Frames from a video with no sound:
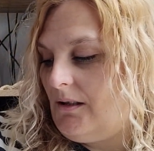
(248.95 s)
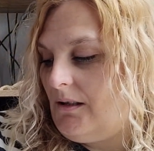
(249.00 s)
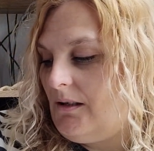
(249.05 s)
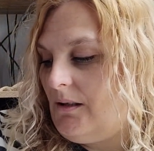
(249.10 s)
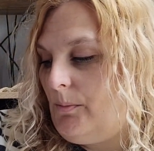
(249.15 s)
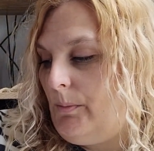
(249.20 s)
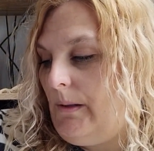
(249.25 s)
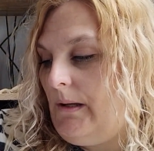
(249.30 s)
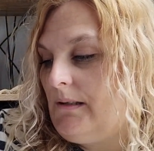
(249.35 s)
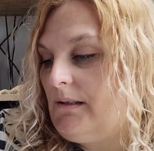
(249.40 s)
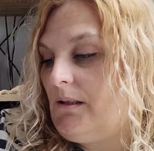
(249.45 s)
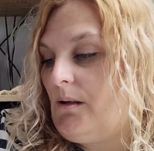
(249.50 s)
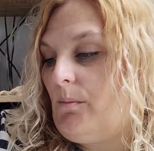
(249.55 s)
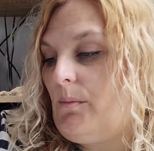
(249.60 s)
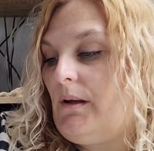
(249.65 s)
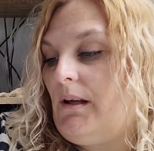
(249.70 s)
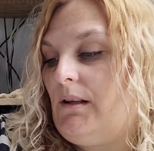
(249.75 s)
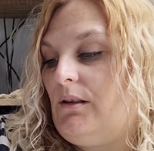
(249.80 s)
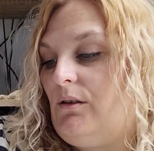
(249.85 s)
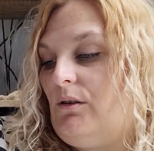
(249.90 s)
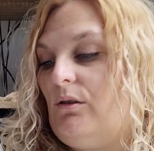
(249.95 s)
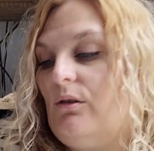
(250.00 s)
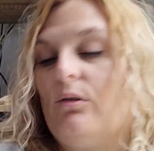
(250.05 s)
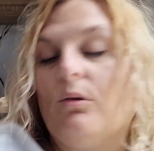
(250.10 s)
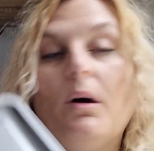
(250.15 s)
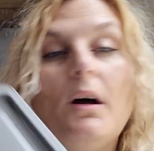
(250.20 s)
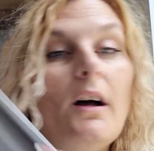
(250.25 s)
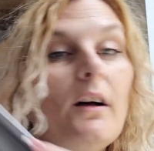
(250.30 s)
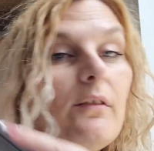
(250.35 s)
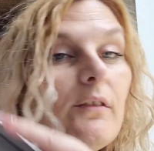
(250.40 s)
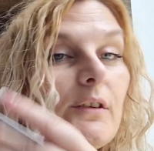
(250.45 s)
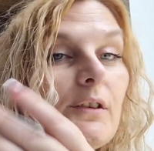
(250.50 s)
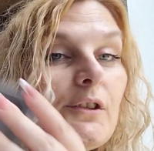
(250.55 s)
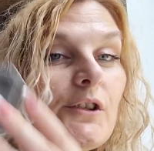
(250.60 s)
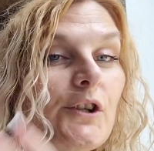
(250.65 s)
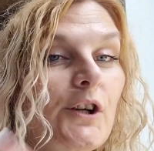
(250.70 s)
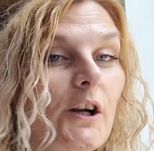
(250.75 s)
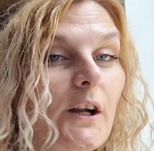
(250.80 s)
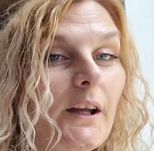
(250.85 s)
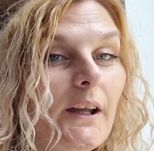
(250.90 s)
I picked up a new oven
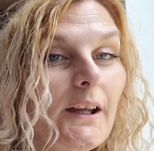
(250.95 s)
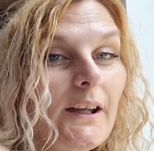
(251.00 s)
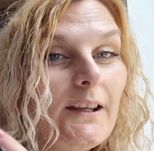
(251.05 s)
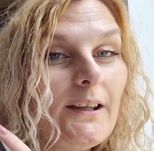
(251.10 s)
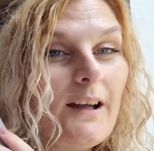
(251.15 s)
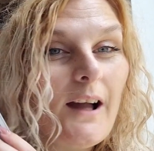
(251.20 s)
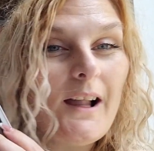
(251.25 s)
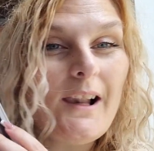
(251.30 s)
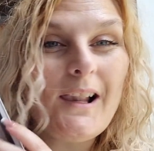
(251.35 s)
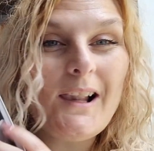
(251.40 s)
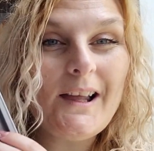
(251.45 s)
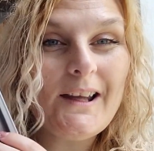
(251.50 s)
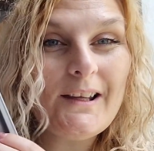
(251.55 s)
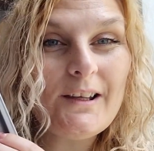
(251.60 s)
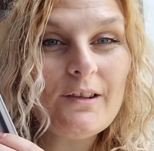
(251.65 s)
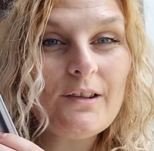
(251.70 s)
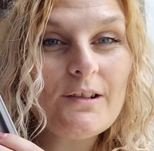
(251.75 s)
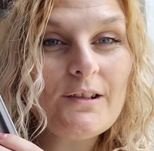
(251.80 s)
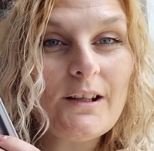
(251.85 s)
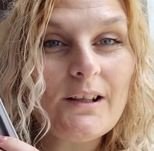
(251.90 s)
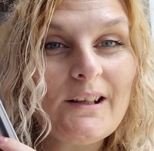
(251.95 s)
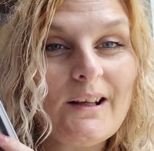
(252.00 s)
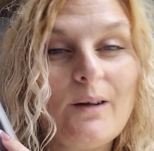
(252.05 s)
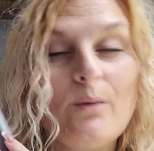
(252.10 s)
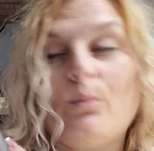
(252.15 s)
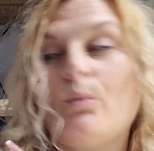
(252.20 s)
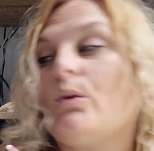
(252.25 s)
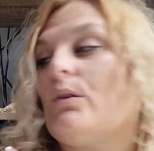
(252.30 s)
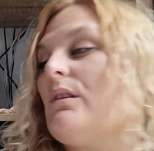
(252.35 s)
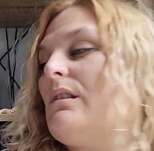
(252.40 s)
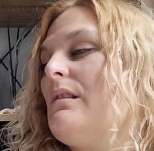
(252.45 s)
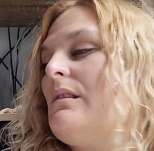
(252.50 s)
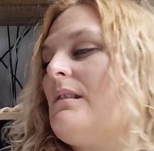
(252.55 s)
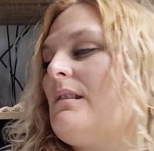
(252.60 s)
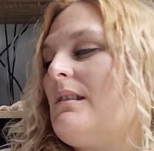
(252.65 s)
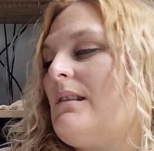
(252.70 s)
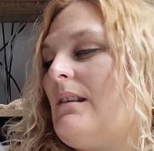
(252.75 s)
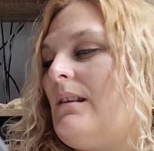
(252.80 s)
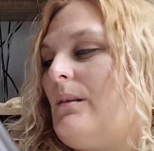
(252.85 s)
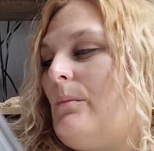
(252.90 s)
tray. I like the Dunelm
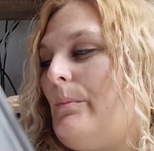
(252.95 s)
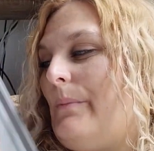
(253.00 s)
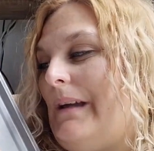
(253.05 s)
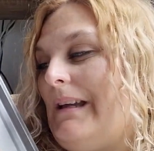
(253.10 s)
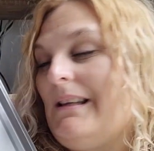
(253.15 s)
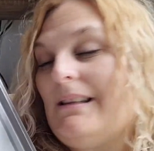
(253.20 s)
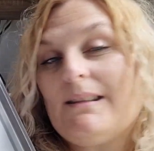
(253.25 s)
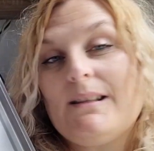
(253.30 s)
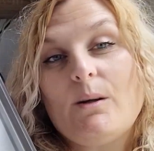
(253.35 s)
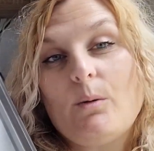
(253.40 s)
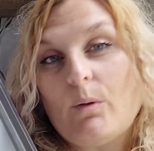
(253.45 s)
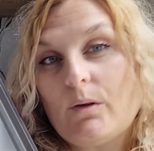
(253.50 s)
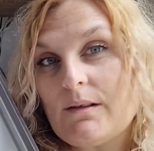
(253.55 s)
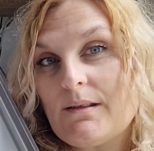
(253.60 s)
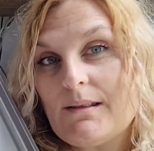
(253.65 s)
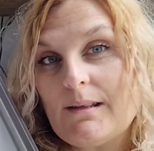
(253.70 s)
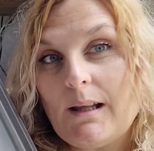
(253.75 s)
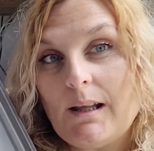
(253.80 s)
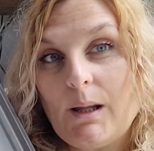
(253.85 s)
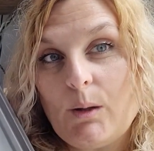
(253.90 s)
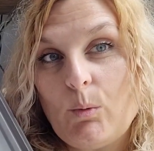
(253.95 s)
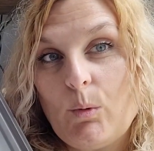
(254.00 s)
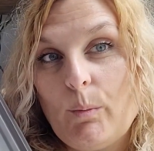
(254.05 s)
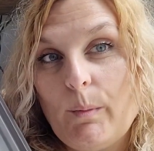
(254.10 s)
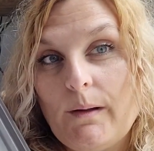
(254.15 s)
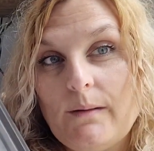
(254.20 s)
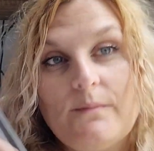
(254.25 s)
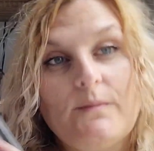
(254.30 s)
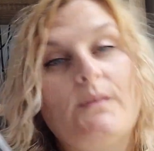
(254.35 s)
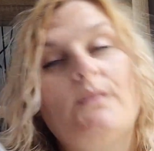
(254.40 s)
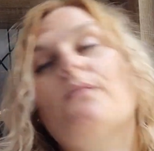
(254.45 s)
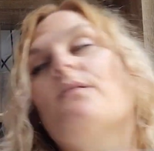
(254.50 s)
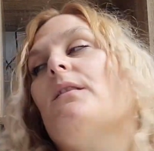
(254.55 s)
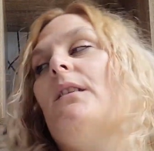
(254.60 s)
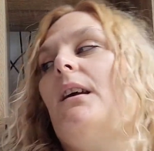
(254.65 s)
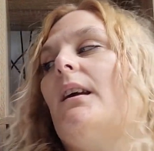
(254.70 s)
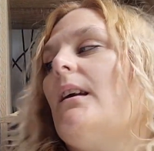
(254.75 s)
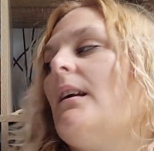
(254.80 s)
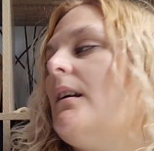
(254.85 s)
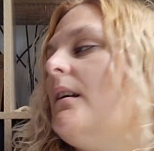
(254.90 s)
ones, the basic ones that are
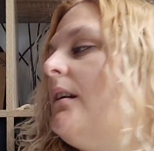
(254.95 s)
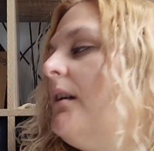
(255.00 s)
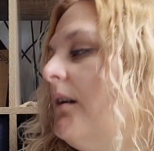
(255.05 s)
£1.50.